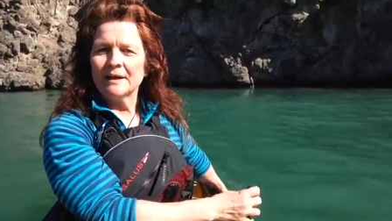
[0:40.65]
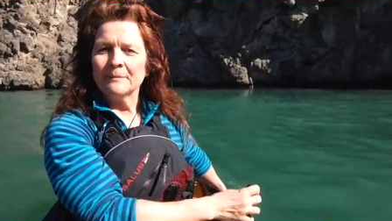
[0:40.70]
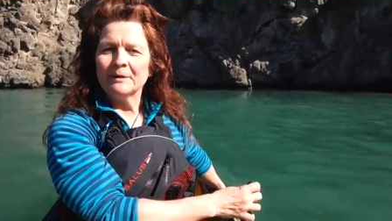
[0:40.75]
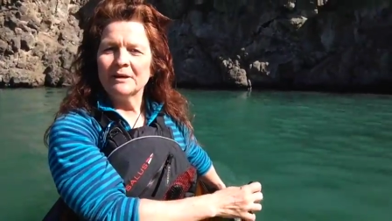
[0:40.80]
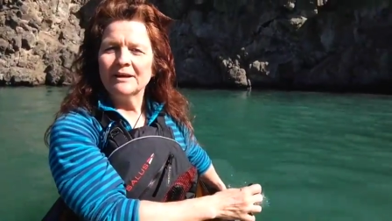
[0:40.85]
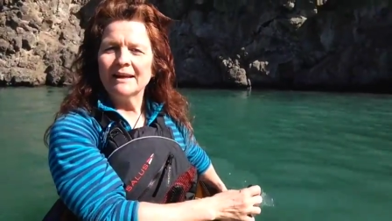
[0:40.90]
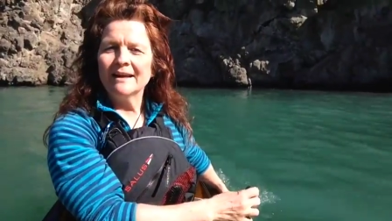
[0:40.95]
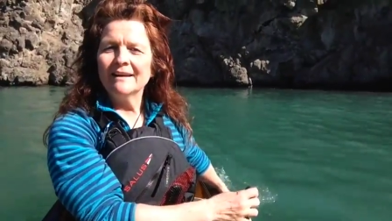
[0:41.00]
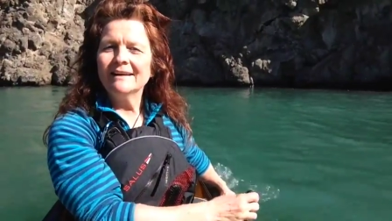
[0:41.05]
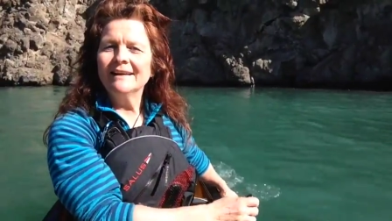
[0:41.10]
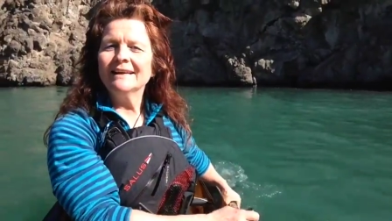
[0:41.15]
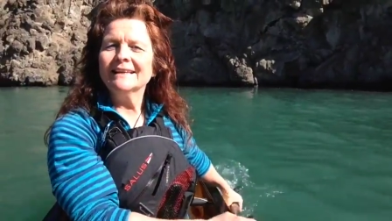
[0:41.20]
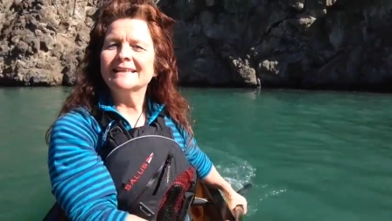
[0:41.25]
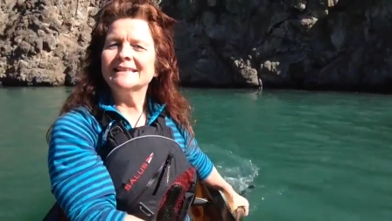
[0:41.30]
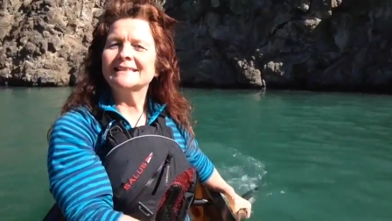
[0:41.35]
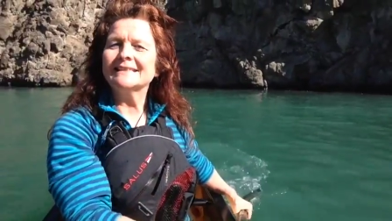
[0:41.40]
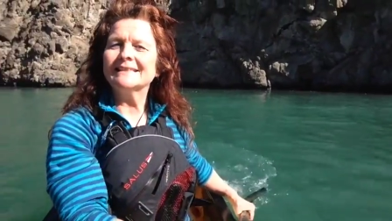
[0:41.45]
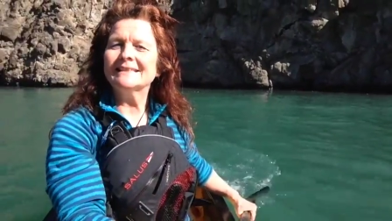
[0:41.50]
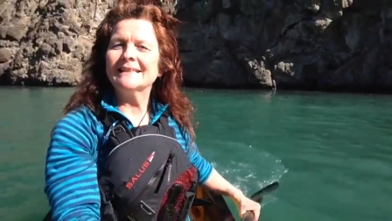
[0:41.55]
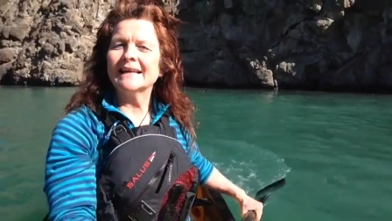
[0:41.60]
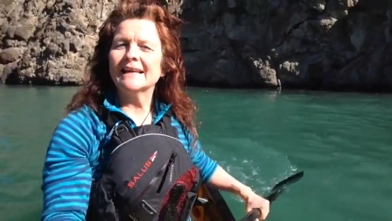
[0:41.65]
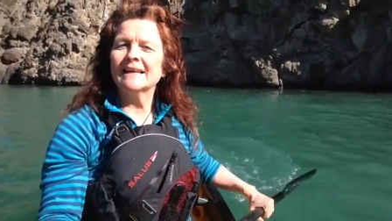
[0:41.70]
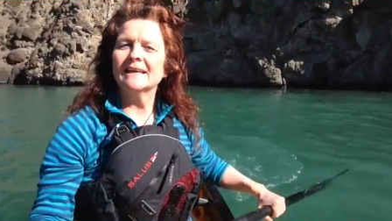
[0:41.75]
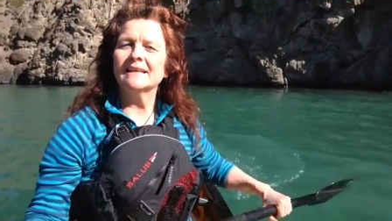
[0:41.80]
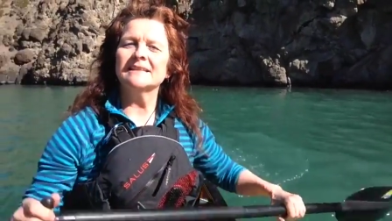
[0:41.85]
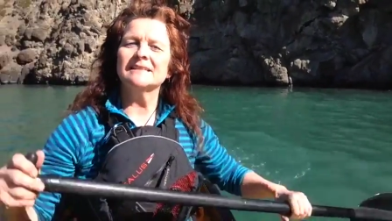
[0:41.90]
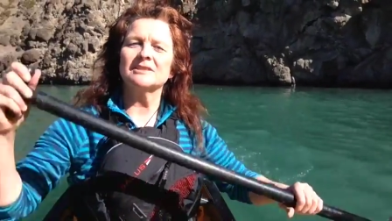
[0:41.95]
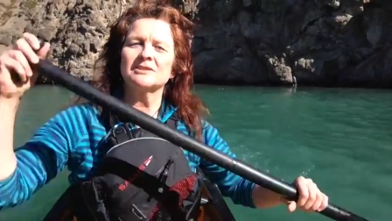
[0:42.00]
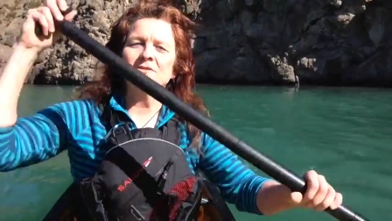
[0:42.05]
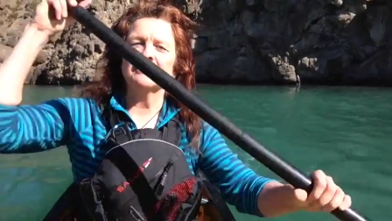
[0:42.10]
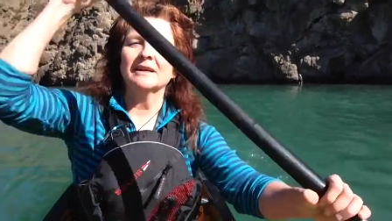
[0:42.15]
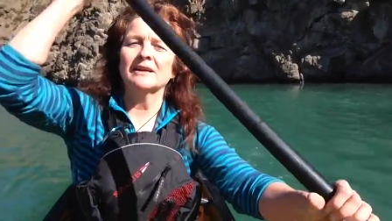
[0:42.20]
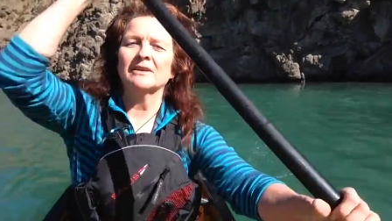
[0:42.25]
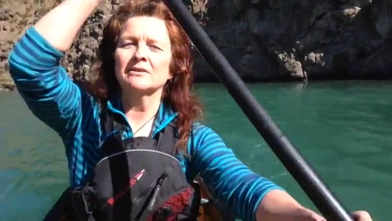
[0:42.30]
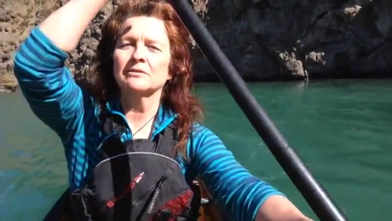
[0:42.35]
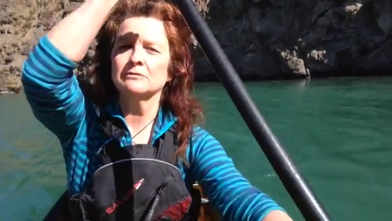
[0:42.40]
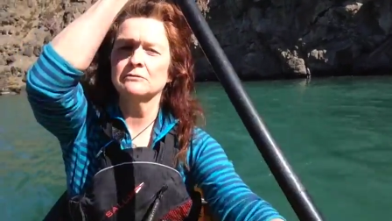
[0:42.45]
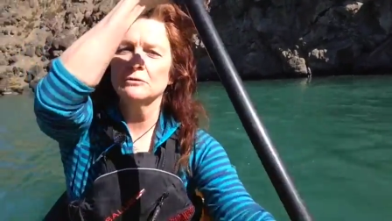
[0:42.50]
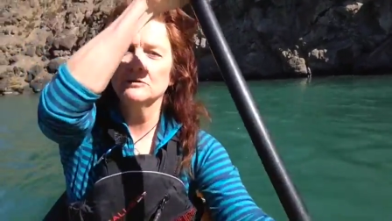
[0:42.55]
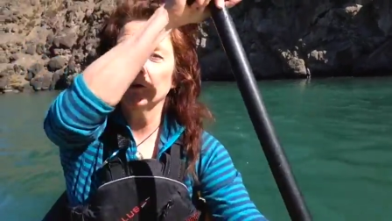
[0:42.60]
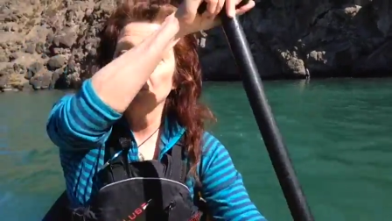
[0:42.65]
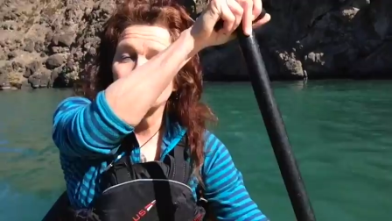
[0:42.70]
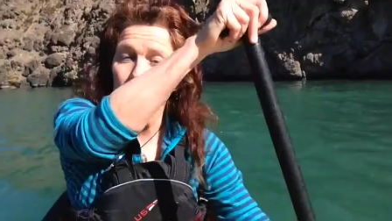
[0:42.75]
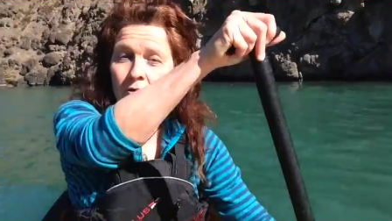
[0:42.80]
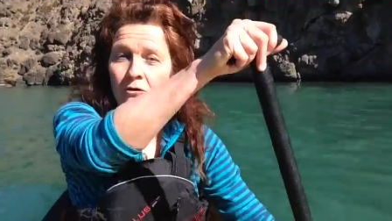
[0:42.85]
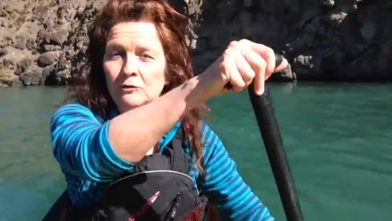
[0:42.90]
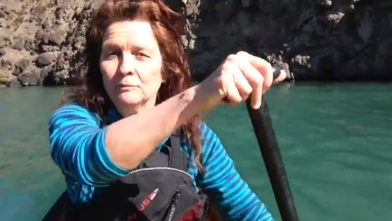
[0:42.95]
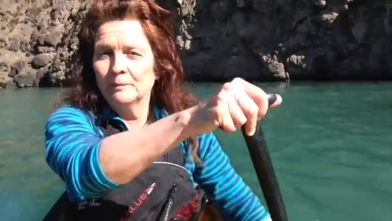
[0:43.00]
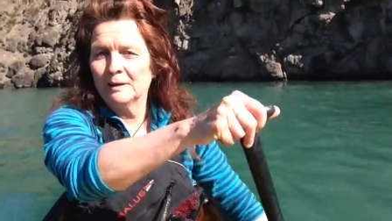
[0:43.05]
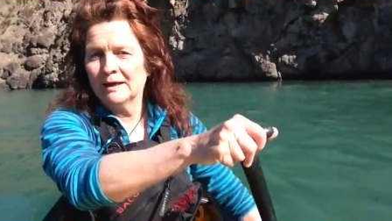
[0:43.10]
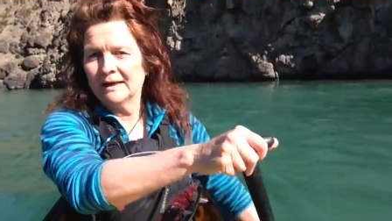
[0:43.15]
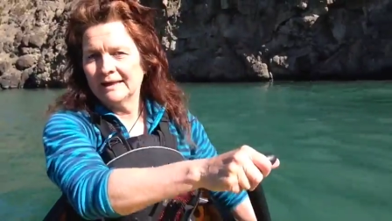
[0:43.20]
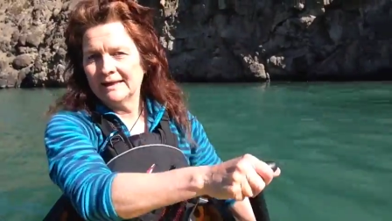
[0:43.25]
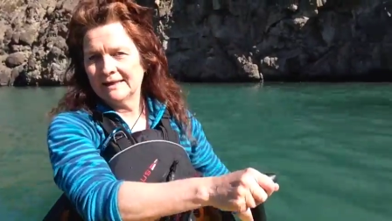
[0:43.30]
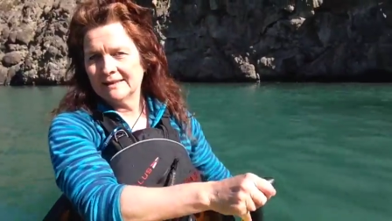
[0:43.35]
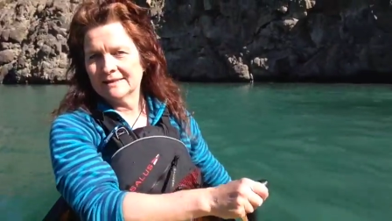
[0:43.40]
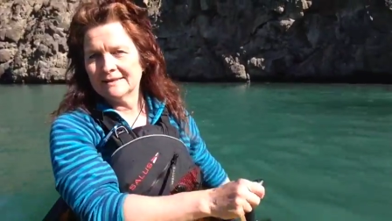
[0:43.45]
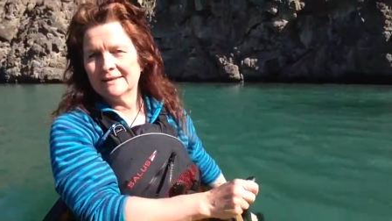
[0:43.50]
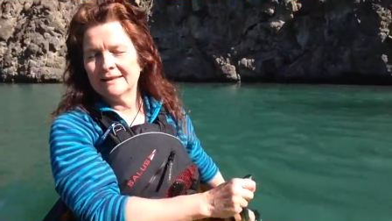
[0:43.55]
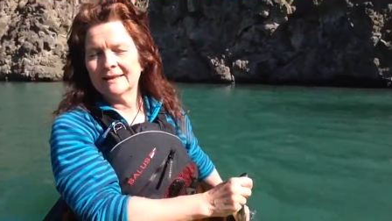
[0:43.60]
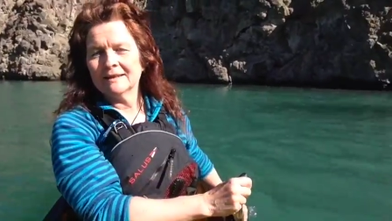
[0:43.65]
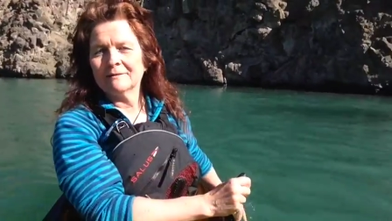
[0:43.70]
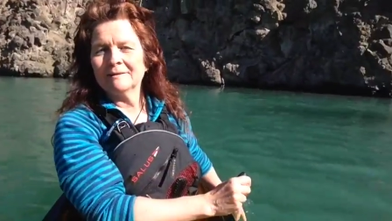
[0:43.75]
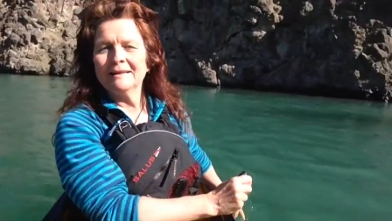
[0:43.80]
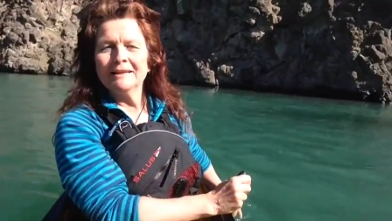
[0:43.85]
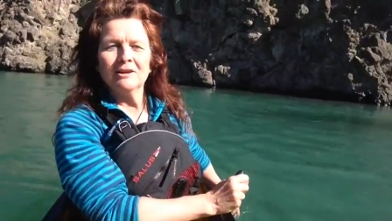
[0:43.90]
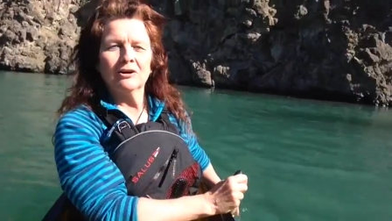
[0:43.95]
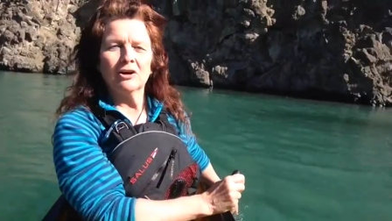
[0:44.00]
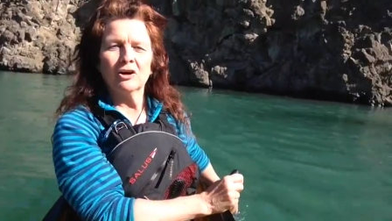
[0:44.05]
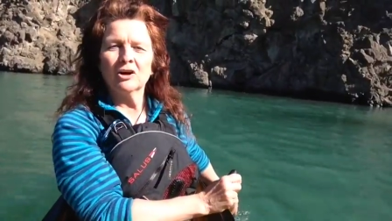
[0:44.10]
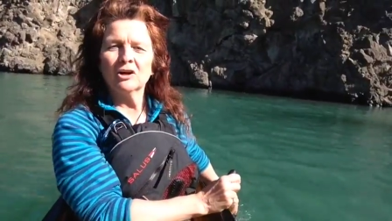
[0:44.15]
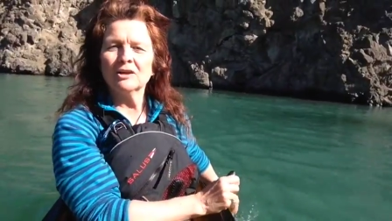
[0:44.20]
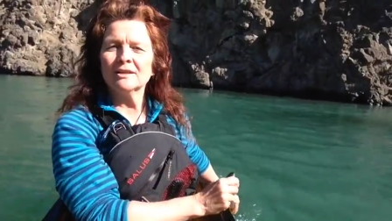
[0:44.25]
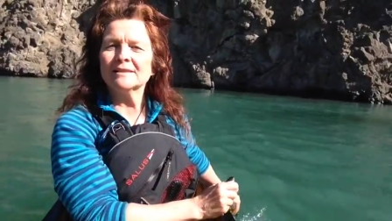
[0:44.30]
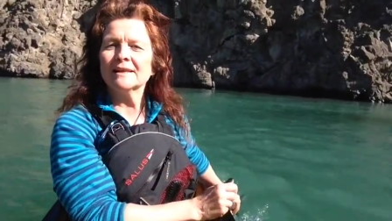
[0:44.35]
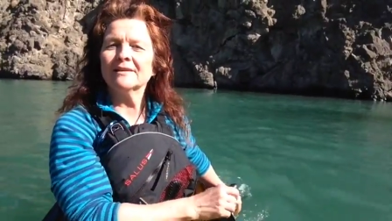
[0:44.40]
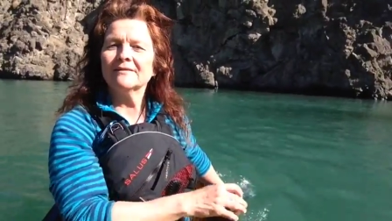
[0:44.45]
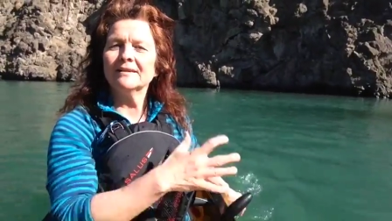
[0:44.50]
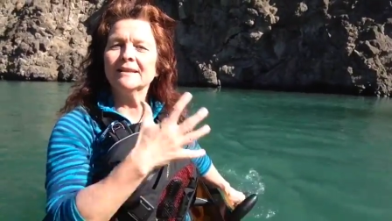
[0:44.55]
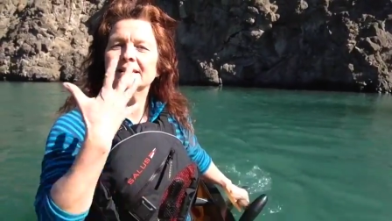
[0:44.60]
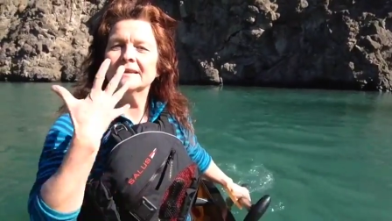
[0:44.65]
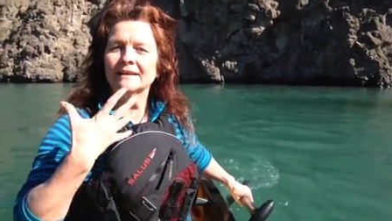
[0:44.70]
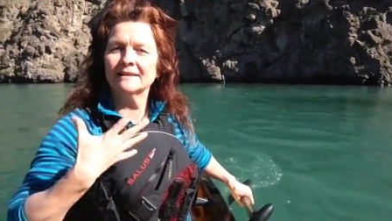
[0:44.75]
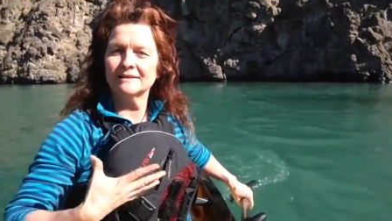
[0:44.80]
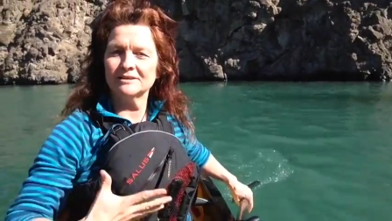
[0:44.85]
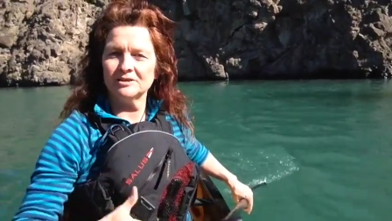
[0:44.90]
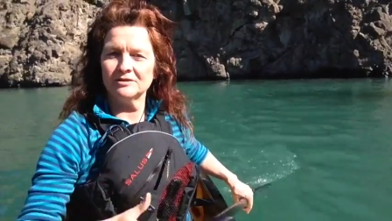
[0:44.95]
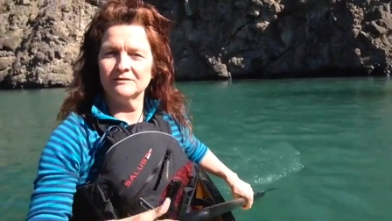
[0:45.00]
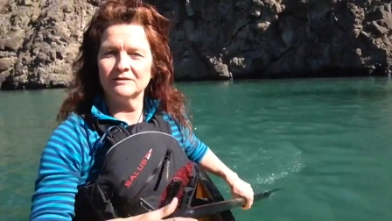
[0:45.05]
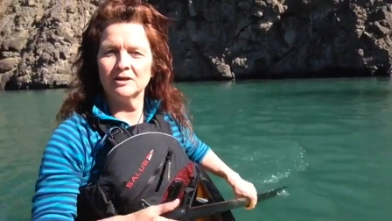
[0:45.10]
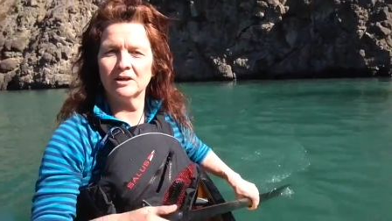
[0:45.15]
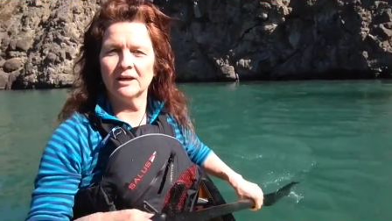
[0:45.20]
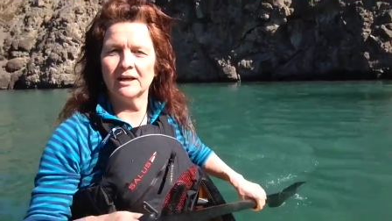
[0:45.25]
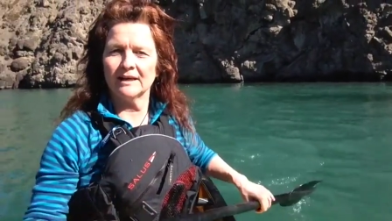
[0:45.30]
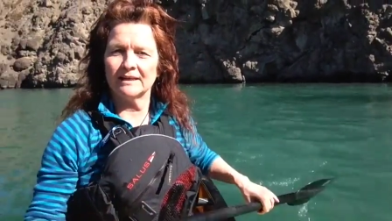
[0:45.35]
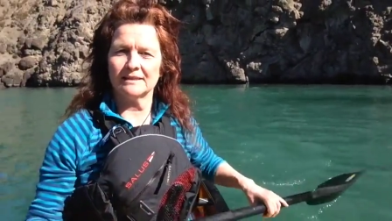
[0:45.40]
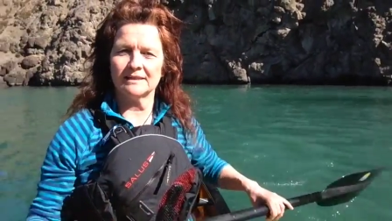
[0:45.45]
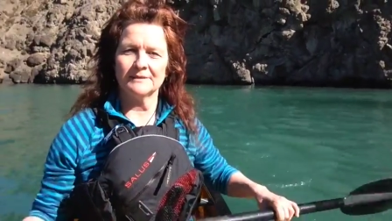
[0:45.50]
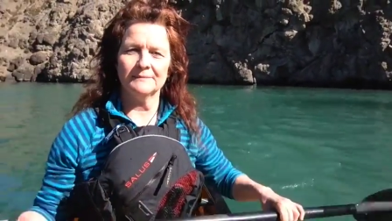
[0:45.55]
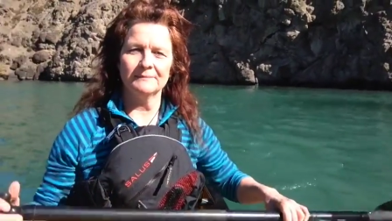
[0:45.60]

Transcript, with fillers: about how you can send strength through your whole body so you can really harness everything that you've got.